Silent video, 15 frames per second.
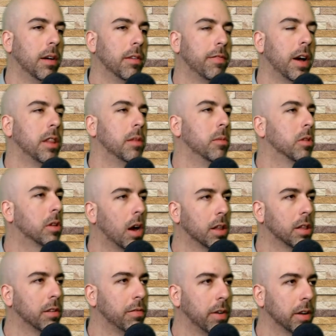find the most
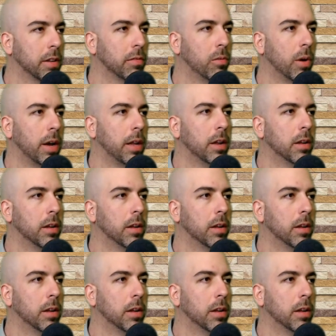cost-effective way